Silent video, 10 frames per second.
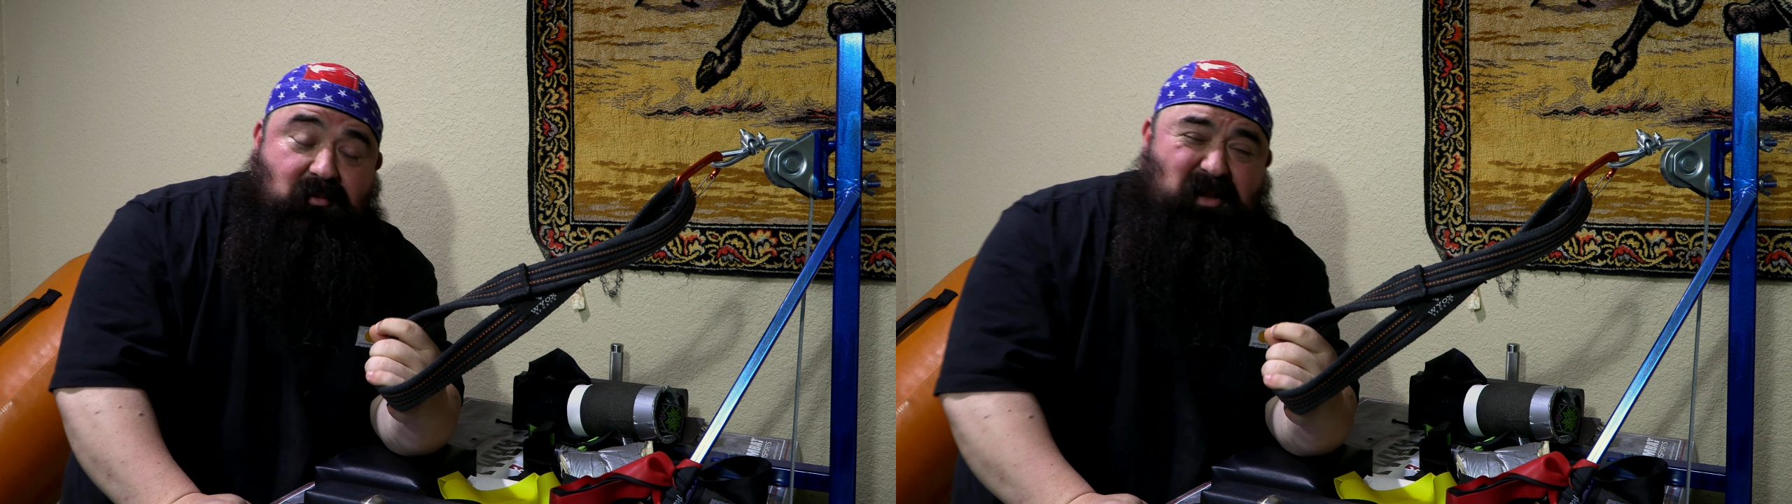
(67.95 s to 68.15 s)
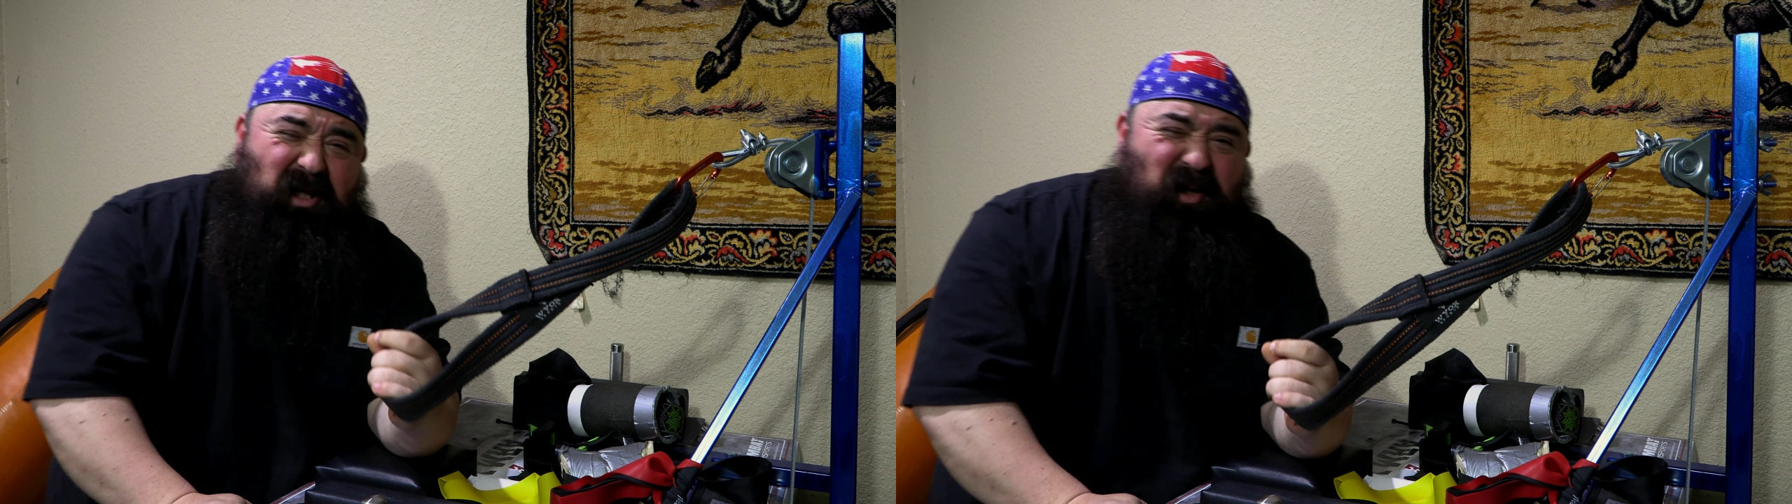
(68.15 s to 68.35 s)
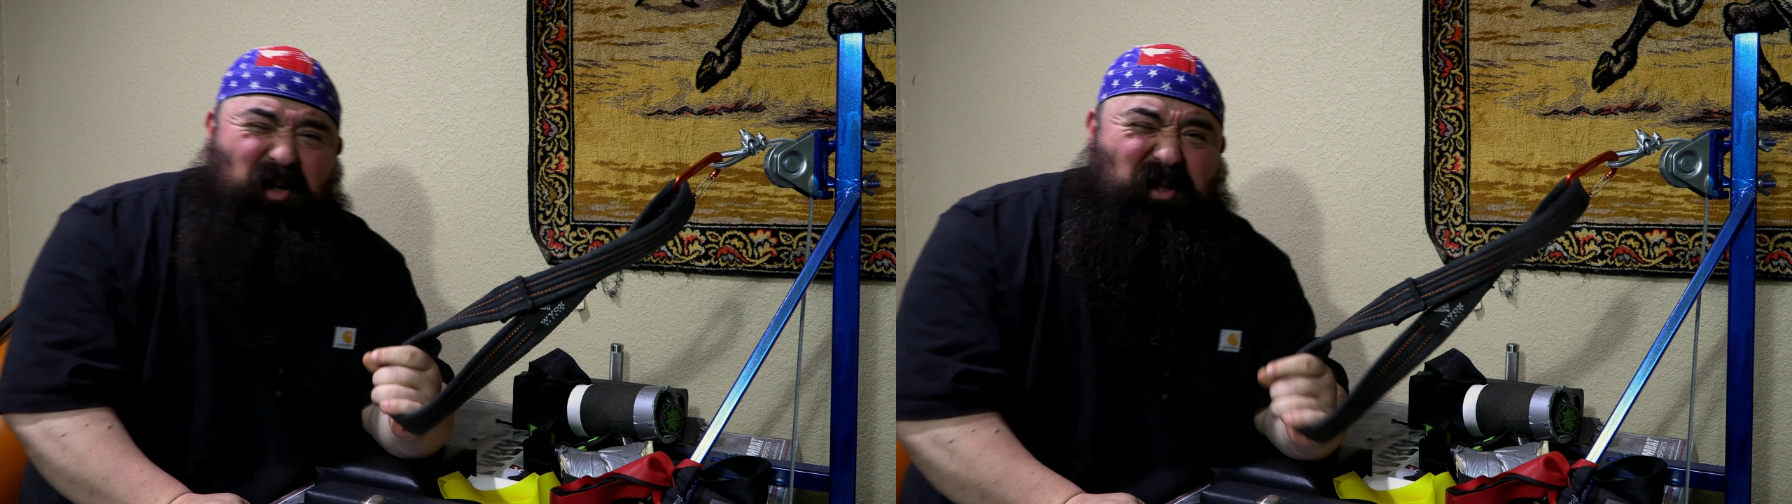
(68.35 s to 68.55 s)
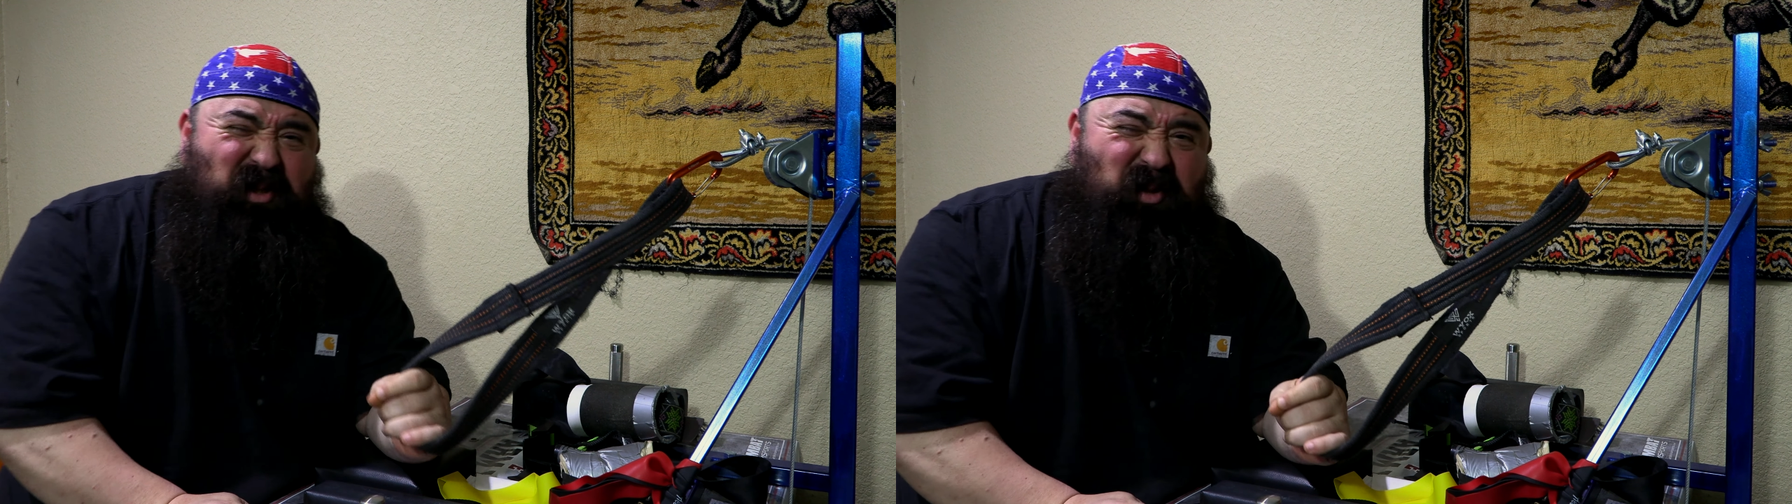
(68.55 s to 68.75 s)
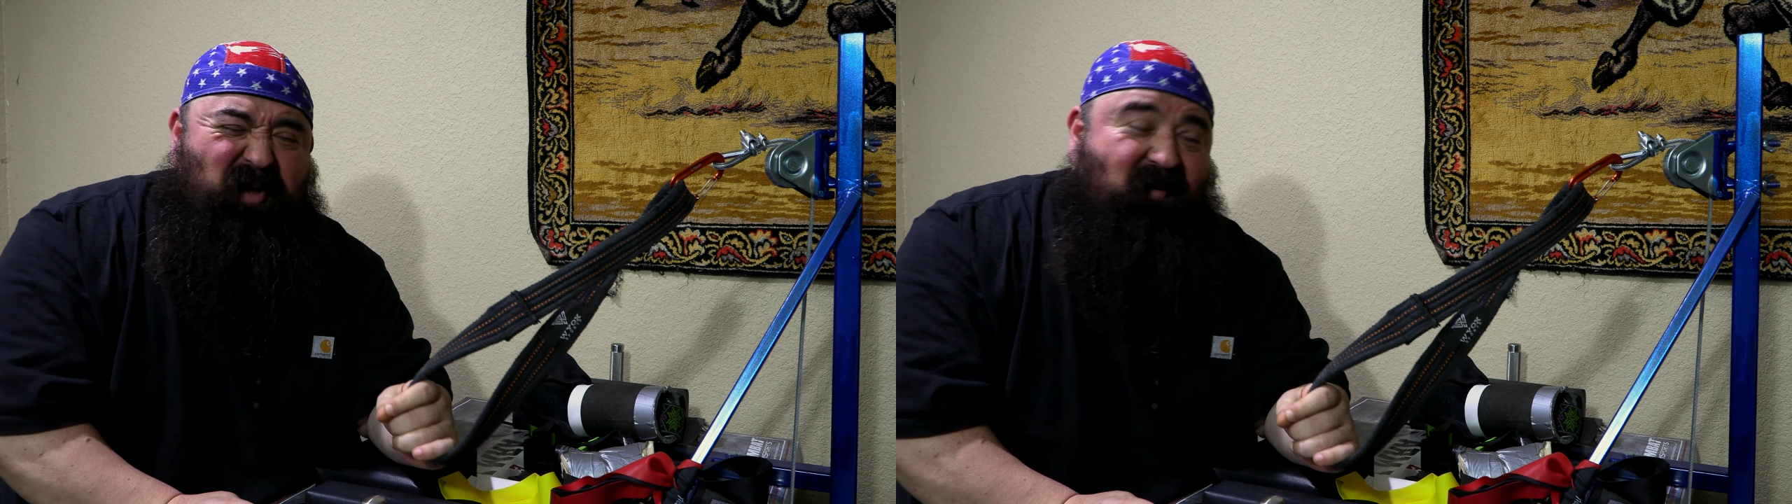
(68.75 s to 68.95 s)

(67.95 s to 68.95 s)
scariest dude